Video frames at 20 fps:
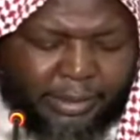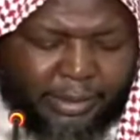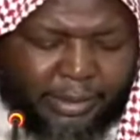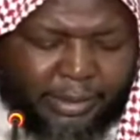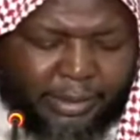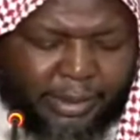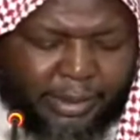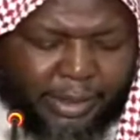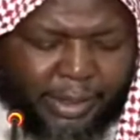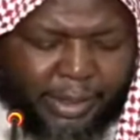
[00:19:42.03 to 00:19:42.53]

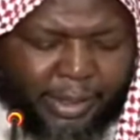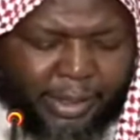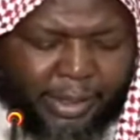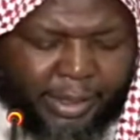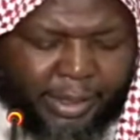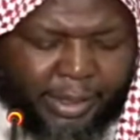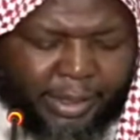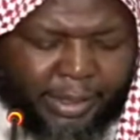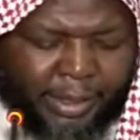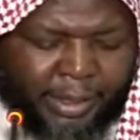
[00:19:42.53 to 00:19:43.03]

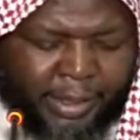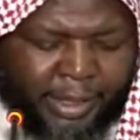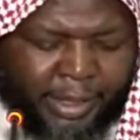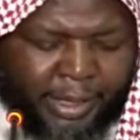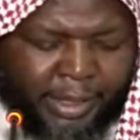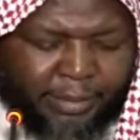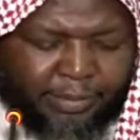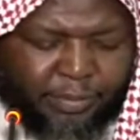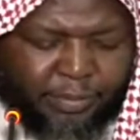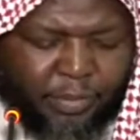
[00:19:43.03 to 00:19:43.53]
ihya,
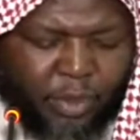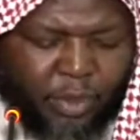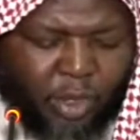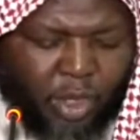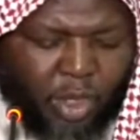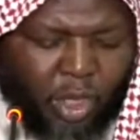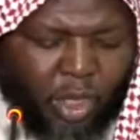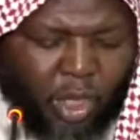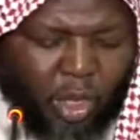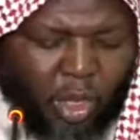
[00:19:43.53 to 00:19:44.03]

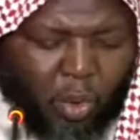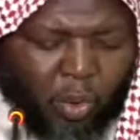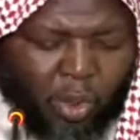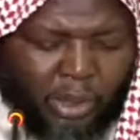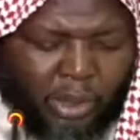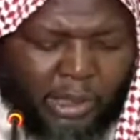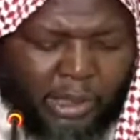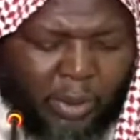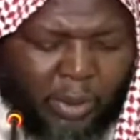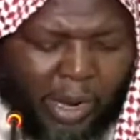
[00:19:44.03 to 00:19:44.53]
what
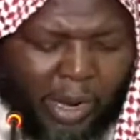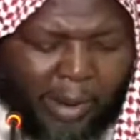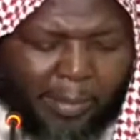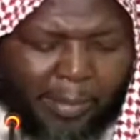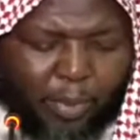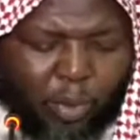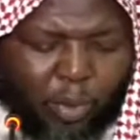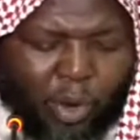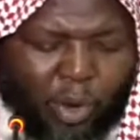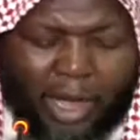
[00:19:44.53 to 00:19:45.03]
dawab
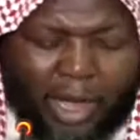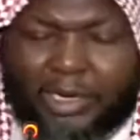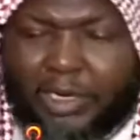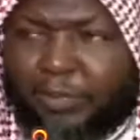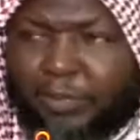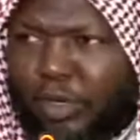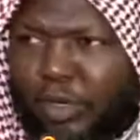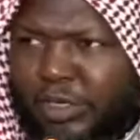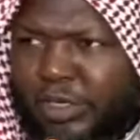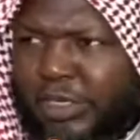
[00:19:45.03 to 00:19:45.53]
or
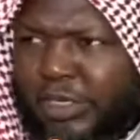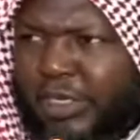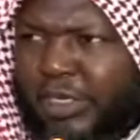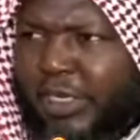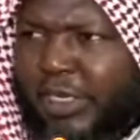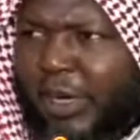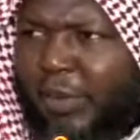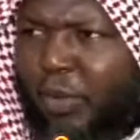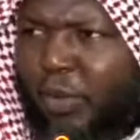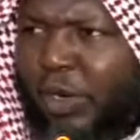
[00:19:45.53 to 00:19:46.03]
animal they need
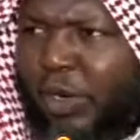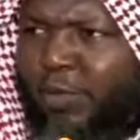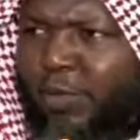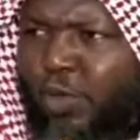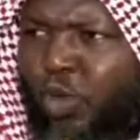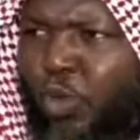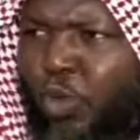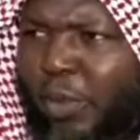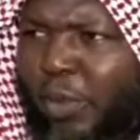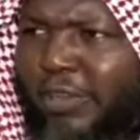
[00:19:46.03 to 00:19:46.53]
them, one of
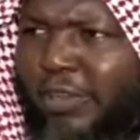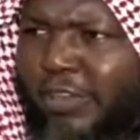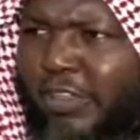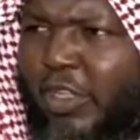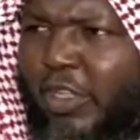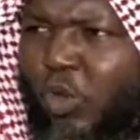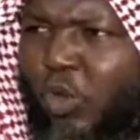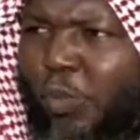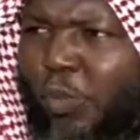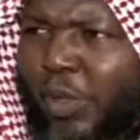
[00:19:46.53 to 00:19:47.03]
whom and say you
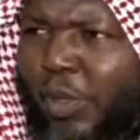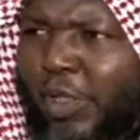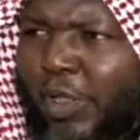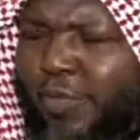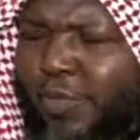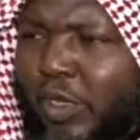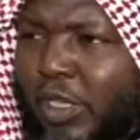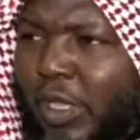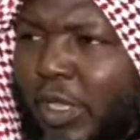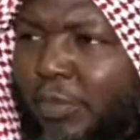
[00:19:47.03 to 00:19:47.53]
go
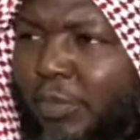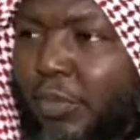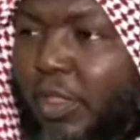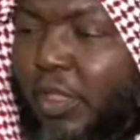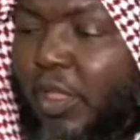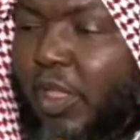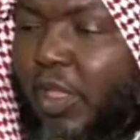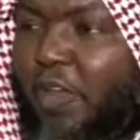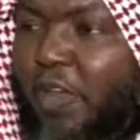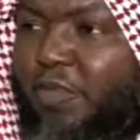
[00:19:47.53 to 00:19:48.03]
benefit them.
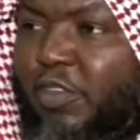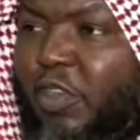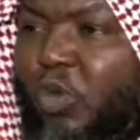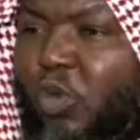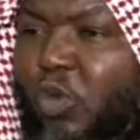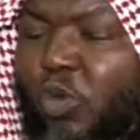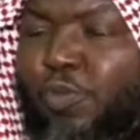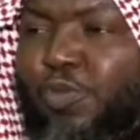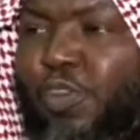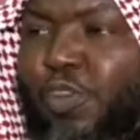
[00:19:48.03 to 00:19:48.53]
If they
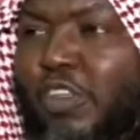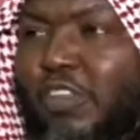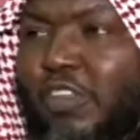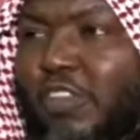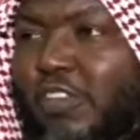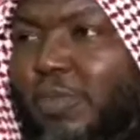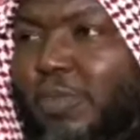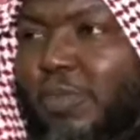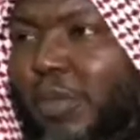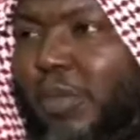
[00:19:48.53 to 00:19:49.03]
go fix
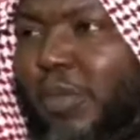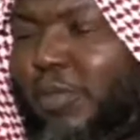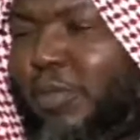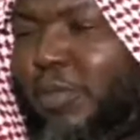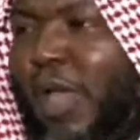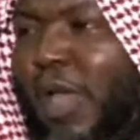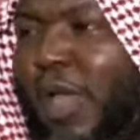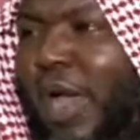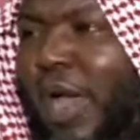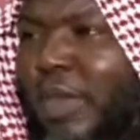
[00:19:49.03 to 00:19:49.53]
this place,
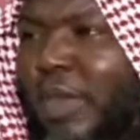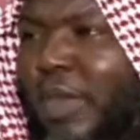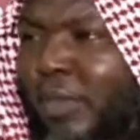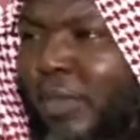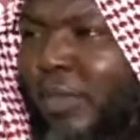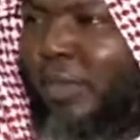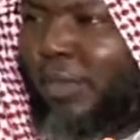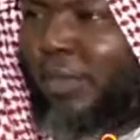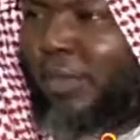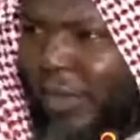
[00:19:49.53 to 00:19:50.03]
may
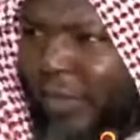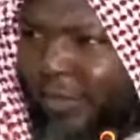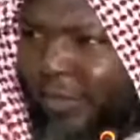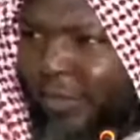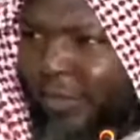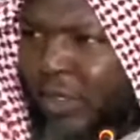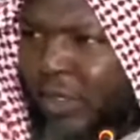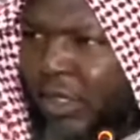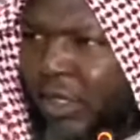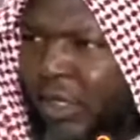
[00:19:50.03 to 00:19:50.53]
animal
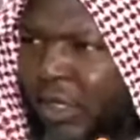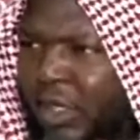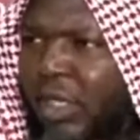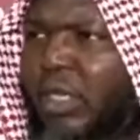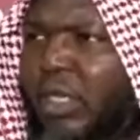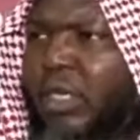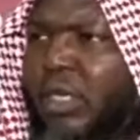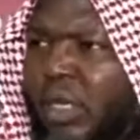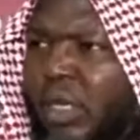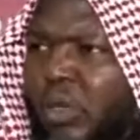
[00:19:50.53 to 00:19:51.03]
benefit,
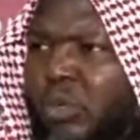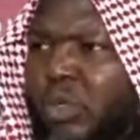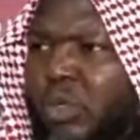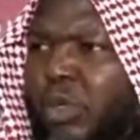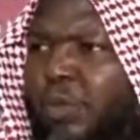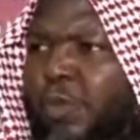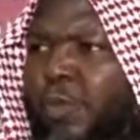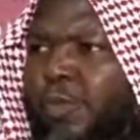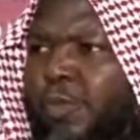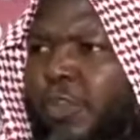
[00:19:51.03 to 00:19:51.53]
then we'll
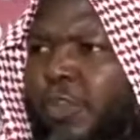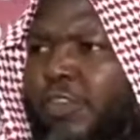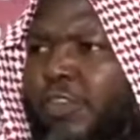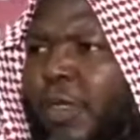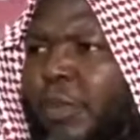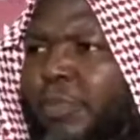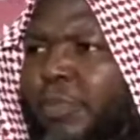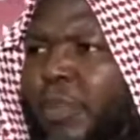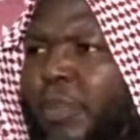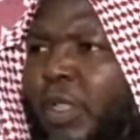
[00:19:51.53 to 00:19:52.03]
get for
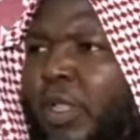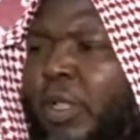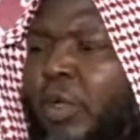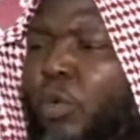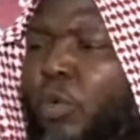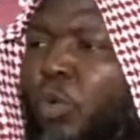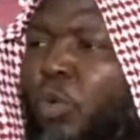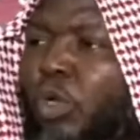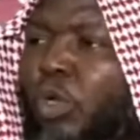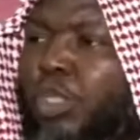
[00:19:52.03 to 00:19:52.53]
fixer.
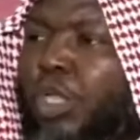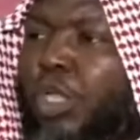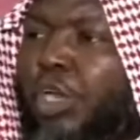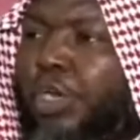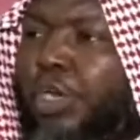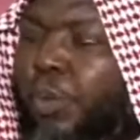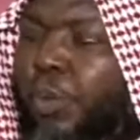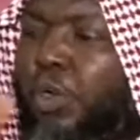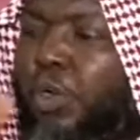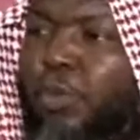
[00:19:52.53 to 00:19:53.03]
We'll go get
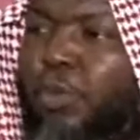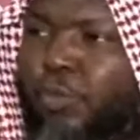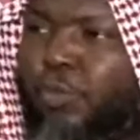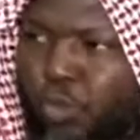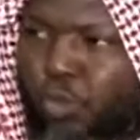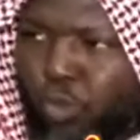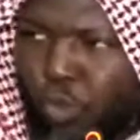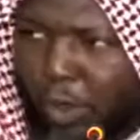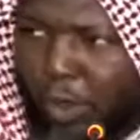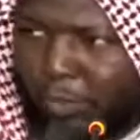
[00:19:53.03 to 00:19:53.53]
reward if
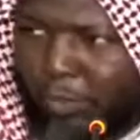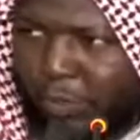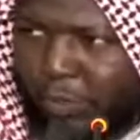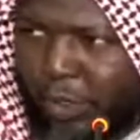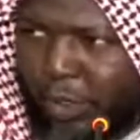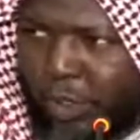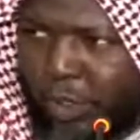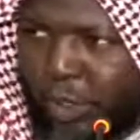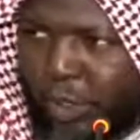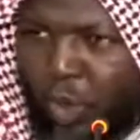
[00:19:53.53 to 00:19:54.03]
we do.
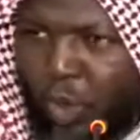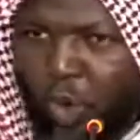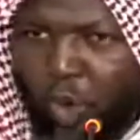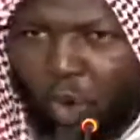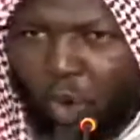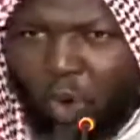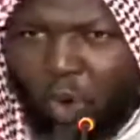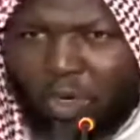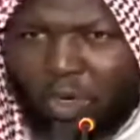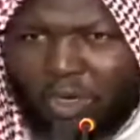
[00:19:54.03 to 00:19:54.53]
It not
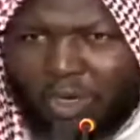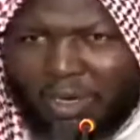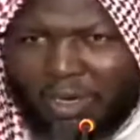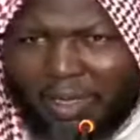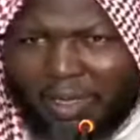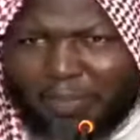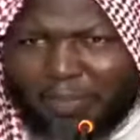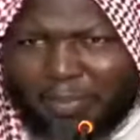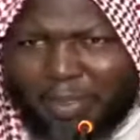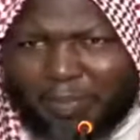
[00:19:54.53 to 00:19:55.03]

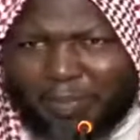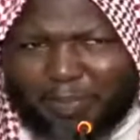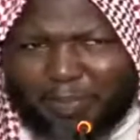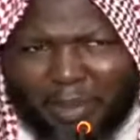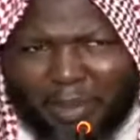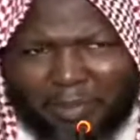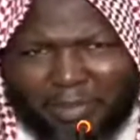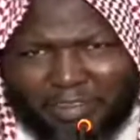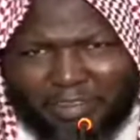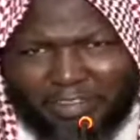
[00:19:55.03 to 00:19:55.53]
only be
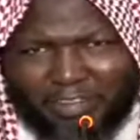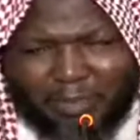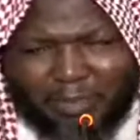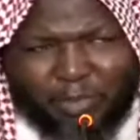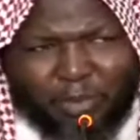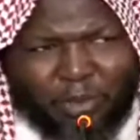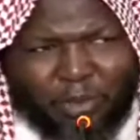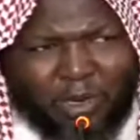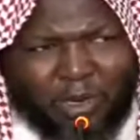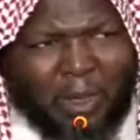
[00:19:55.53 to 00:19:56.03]

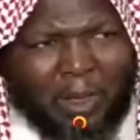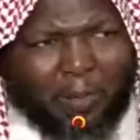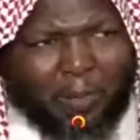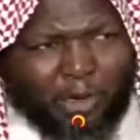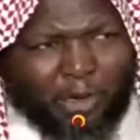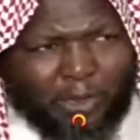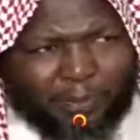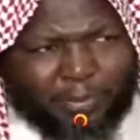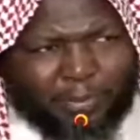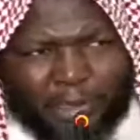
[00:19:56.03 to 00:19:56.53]
permissible,
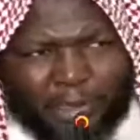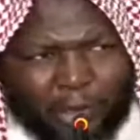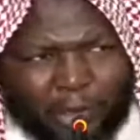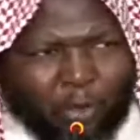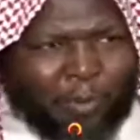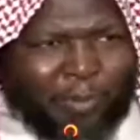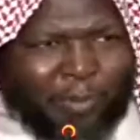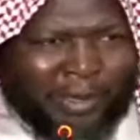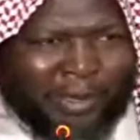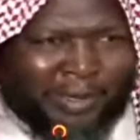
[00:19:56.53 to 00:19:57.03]
but it be
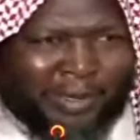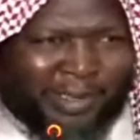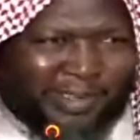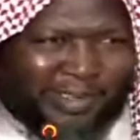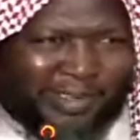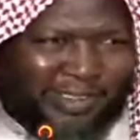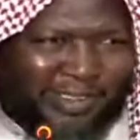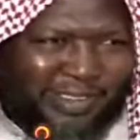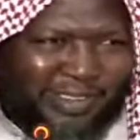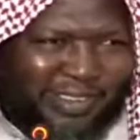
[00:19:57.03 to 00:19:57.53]
recommended.